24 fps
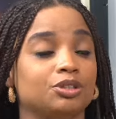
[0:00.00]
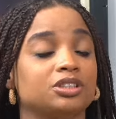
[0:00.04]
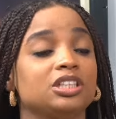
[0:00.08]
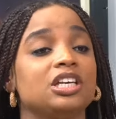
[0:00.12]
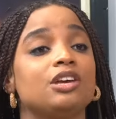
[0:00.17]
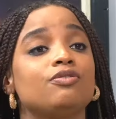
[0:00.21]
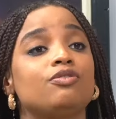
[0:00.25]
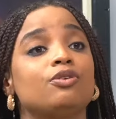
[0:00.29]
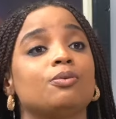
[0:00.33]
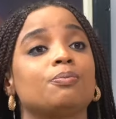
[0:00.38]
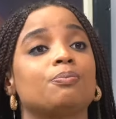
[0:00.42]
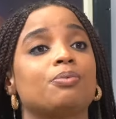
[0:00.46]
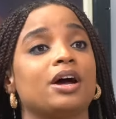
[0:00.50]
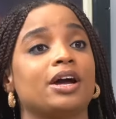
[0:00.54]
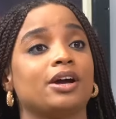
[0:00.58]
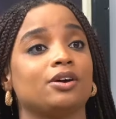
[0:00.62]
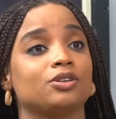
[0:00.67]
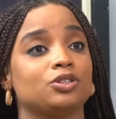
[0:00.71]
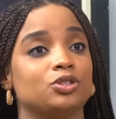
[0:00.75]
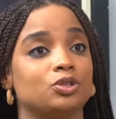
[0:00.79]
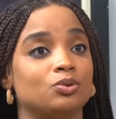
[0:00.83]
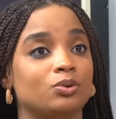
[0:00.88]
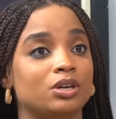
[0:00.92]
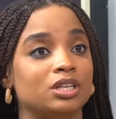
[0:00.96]
but even
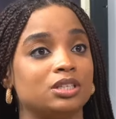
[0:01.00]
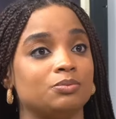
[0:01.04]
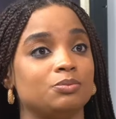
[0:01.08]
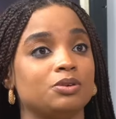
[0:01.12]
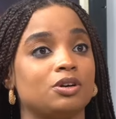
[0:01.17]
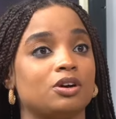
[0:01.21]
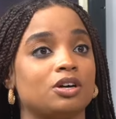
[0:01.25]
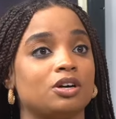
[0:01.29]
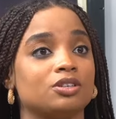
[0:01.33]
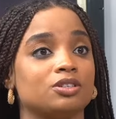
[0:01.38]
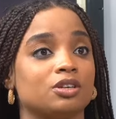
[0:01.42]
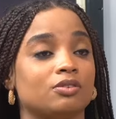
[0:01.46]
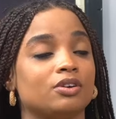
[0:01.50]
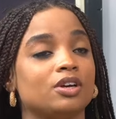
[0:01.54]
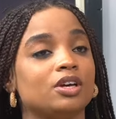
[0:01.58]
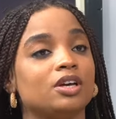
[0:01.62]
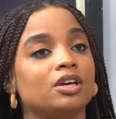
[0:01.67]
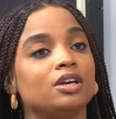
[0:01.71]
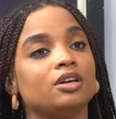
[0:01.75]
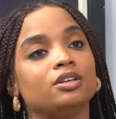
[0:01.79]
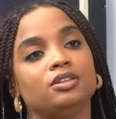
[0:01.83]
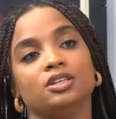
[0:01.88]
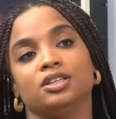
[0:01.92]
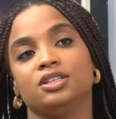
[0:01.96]
prior to it, because of
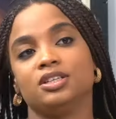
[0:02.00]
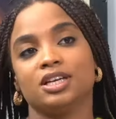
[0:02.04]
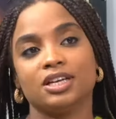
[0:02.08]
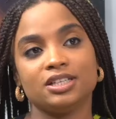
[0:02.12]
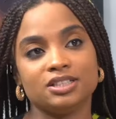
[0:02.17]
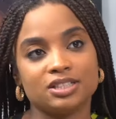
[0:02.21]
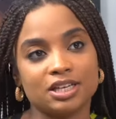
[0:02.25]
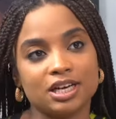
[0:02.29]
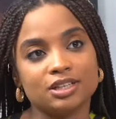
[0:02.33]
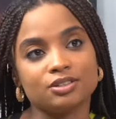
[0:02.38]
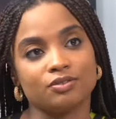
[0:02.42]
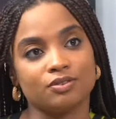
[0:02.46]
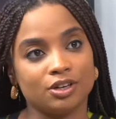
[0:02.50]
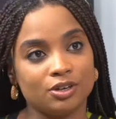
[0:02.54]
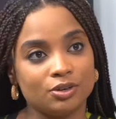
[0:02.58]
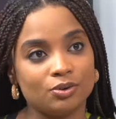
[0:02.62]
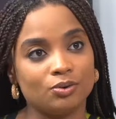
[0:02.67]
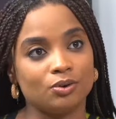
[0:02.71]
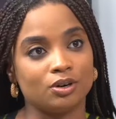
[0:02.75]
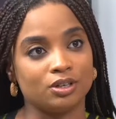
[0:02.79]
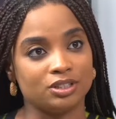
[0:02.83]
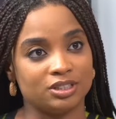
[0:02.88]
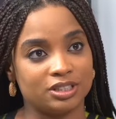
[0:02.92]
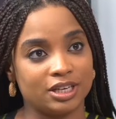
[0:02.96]
the dangers of the
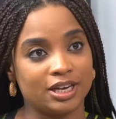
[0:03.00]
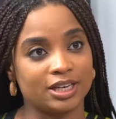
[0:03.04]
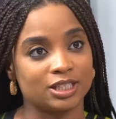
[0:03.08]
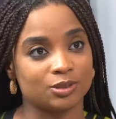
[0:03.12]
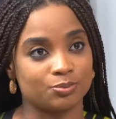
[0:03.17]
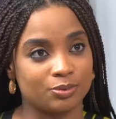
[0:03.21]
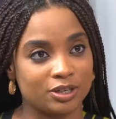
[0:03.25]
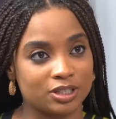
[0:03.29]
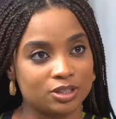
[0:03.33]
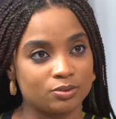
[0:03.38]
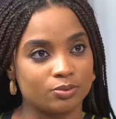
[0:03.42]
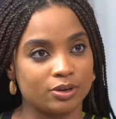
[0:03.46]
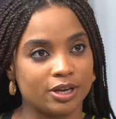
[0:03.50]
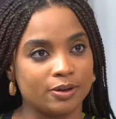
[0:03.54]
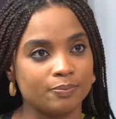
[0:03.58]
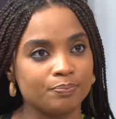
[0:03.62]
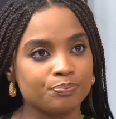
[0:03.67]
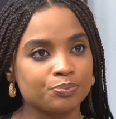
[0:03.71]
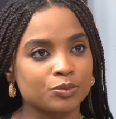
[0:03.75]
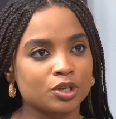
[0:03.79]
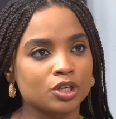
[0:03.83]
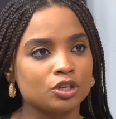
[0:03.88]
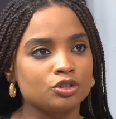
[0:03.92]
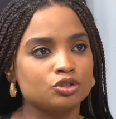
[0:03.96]
Enugu Onitsha Expressway. Mm.
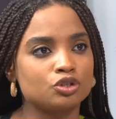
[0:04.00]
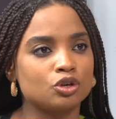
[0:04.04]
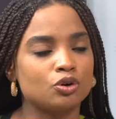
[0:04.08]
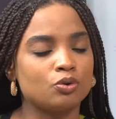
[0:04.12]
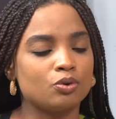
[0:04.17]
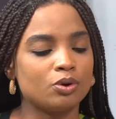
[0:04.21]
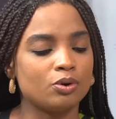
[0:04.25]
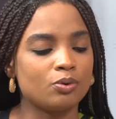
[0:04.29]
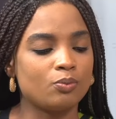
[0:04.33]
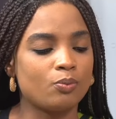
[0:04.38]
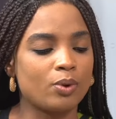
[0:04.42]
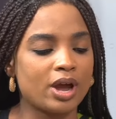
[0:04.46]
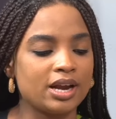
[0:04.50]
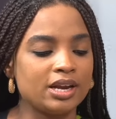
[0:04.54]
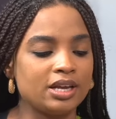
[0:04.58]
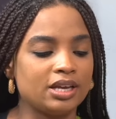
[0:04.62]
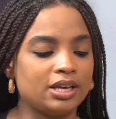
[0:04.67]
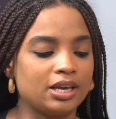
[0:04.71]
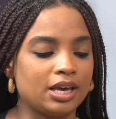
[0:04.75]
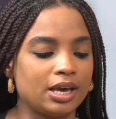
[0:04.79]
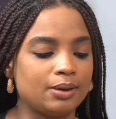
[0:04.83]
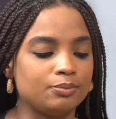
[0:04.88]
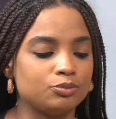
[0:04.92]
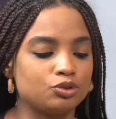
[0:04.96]
So when it
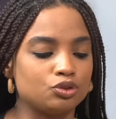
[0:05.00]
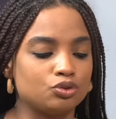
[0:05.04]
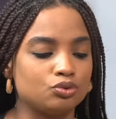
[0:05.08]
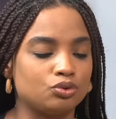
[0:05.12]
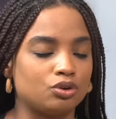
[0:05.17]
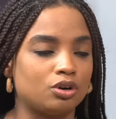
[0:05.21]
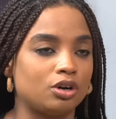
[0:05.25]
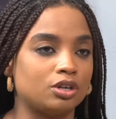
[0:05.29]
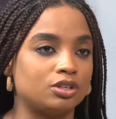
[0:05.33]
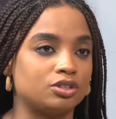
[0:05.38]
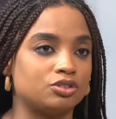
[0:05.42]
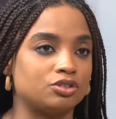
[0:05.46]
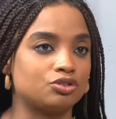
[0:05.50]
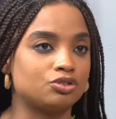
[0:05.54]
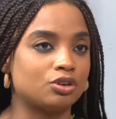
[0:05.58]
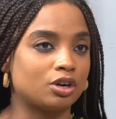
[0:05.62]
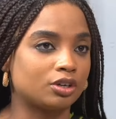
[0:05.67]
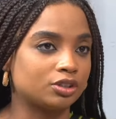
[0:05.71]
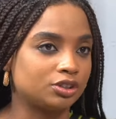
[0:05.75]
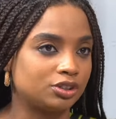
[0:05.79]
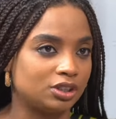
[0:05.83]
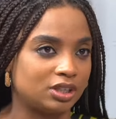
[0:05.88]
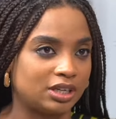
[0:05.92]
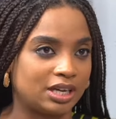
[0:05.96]
came to
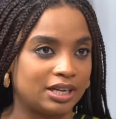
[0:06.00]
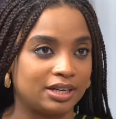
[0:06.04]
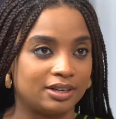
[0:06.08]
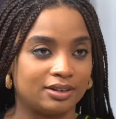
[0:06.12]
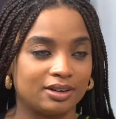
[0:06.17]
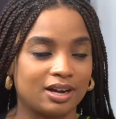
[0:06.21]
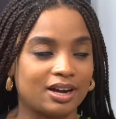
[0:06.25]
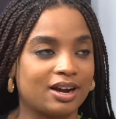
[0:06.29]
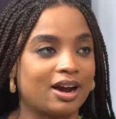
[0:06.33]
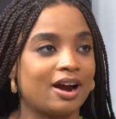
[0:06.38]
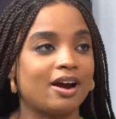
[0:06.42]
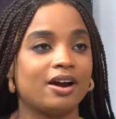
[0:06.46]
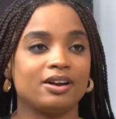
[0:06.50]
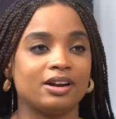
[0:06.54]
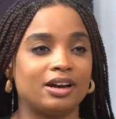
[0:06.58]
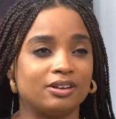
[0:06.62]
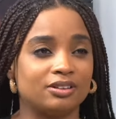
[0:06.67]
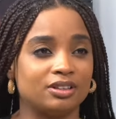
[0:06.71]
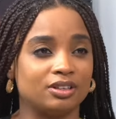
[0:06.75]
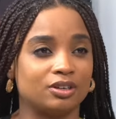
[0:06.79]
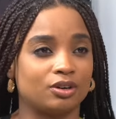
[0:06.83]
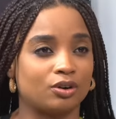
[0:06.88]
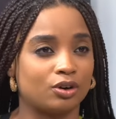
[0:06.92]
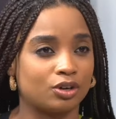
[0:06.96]
construction and carrying
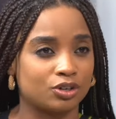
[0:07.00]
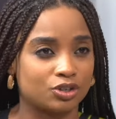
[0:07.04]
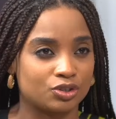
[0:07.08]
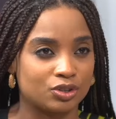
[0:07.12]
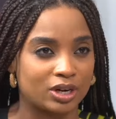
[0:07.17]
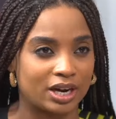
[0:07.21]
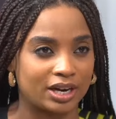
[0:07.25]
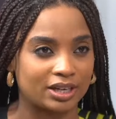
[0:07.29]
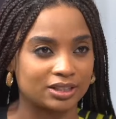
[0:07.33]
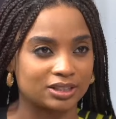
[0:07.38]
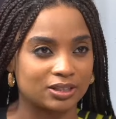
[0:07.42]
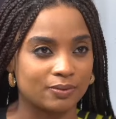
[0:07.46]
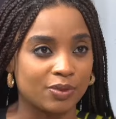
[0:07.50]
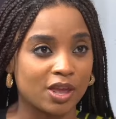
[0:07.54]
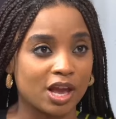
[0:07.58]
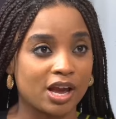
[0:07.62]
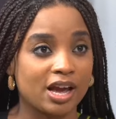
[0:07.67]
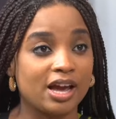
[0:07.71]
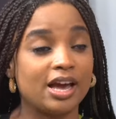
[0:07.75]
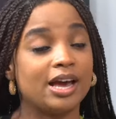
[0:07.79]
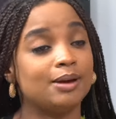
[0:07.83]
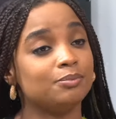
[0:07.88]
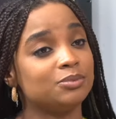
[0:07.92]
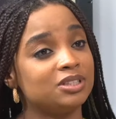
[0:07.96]
out the contract,
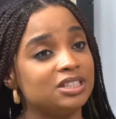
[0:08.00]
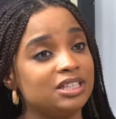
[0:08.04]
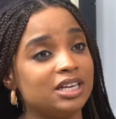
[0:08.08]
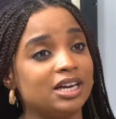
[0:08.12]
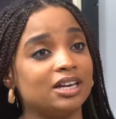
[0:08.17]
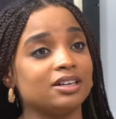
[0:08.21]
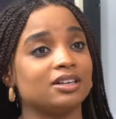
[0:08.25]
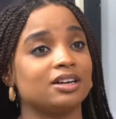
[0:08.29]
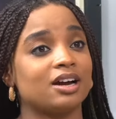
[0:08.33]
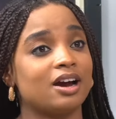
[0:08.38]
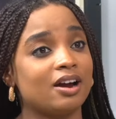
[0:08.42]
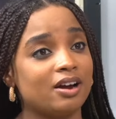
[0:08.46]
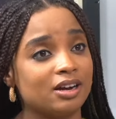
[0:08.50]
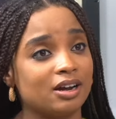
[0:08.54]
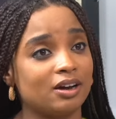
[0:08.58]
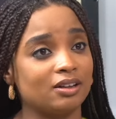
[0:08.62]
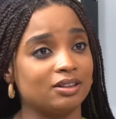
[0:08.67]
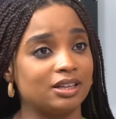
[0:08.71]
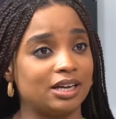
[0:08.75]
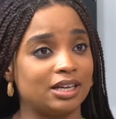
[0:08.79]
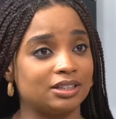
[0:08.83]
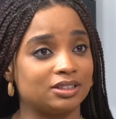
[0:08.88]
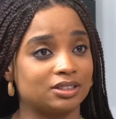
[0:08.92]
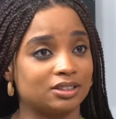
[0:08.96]
MTN carrying
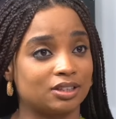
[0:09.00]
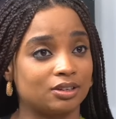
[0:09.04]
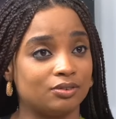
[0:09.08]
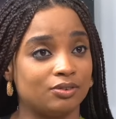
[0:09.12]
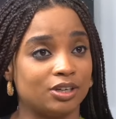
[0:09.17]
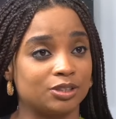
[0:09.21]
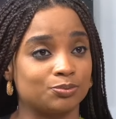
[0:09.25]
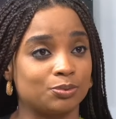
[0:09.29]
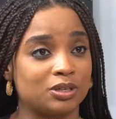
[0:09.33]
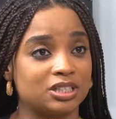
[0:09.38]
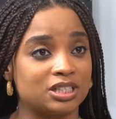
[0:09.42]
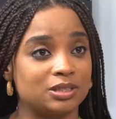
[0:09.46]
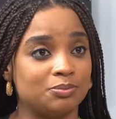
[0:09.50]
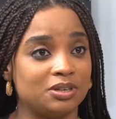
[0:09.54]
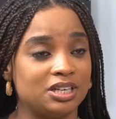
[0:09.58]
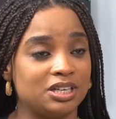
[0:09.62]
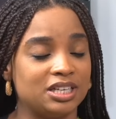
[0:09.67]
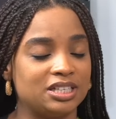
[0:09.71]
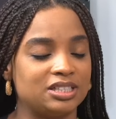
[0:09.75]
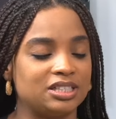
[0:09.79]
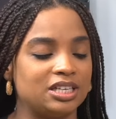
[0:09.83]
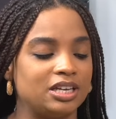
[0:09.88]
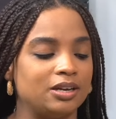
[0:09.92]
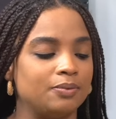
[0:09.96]
out that
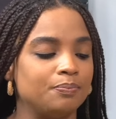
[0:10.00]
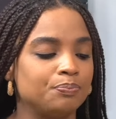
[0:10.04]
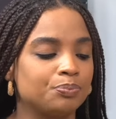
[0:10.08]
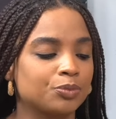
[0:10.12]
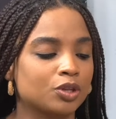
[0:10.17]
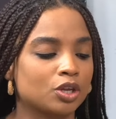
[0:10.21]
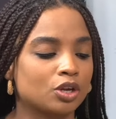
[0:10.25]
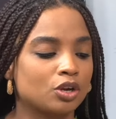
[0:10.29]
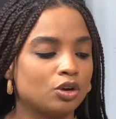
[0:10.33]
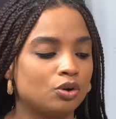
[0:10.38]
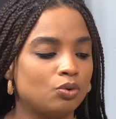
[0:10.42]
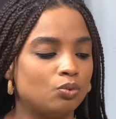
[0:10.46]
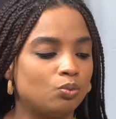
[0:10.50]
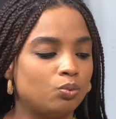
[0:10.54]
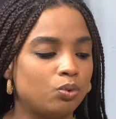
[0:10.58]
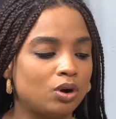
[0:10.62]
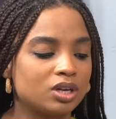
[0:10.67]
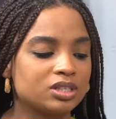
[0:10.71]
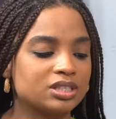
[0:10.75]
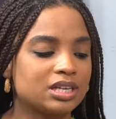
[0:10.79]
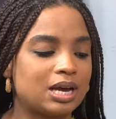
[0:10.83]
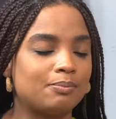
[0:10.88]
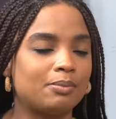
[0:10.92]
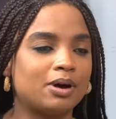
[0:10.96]
responsibility,
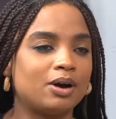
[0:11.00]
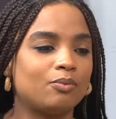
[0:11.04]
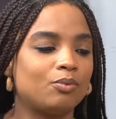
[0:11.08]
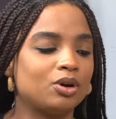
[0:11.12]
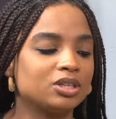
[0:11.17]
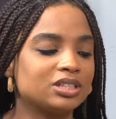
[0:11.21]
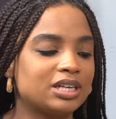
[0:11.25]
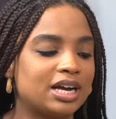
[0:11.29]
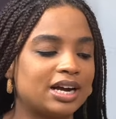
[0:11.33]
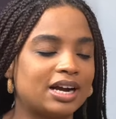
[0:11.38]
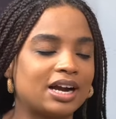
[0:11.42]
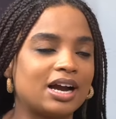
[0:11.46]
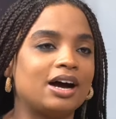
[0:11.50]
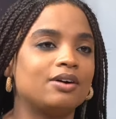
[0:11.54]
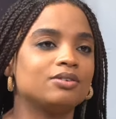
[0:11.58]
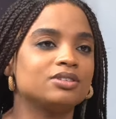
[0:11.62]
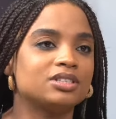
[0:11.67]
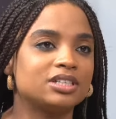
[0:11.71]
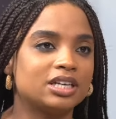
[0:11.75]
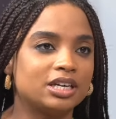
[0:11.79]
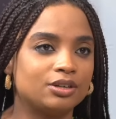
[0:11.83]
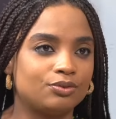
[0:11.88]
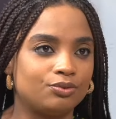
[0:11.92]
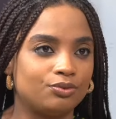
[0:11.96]
what
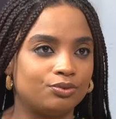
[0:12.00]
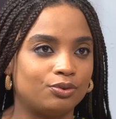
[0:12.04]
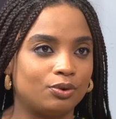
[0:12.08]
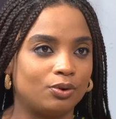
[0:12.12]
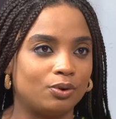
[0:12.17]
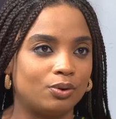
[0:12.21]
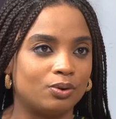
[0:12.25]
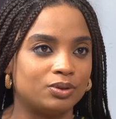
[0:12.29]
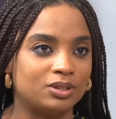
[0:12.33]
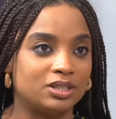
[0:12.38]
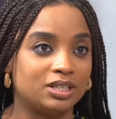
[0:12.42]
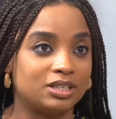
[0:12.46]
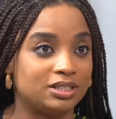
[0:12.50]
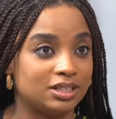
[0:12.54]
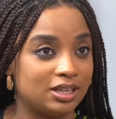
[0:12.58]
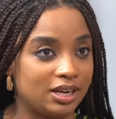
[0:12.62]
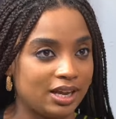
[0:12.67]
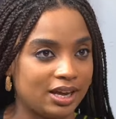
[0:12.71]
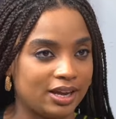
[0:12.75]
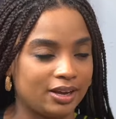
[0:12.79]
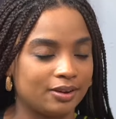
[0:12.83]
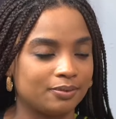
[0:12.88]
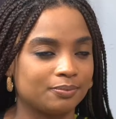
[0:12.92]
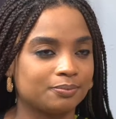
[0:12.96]
accounted for the
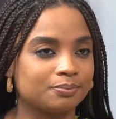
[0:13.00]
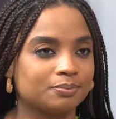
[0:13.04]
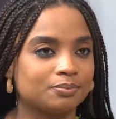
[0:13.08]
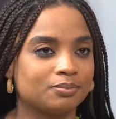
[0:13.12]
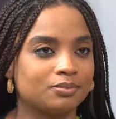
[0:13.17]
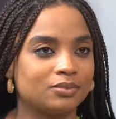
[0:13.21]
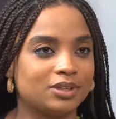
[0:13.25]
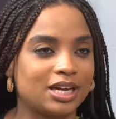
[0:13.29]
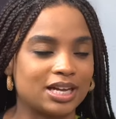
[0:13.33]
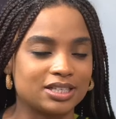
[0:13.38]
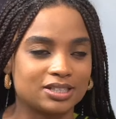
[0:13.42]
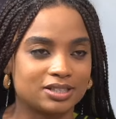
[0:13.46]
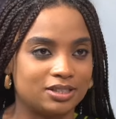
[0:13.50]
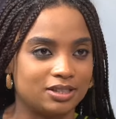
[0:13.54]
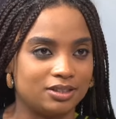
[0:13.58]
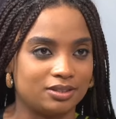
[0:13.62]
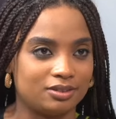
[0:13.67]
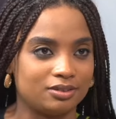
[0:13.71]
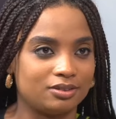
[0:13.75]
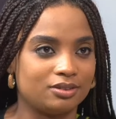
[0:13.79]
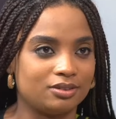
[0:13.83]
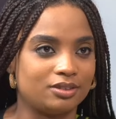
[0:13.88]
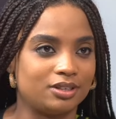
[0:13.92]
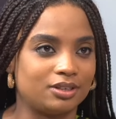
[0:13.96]
delay? That's
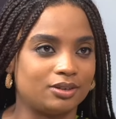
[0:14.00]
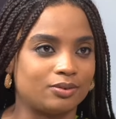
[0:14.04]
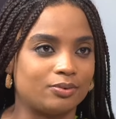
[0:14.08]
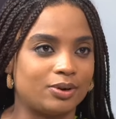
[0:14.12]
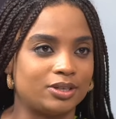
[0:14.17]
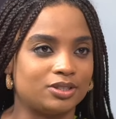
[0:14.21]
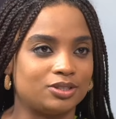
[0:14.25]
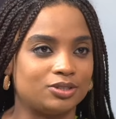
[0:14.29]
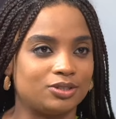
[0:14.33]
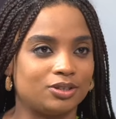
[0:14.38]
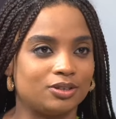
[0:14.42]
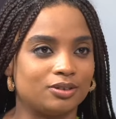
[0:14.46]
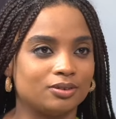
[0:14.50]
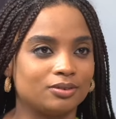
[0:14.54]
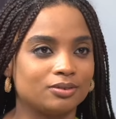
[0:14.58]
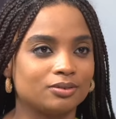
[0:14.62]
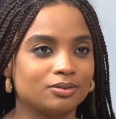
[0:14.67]
the question.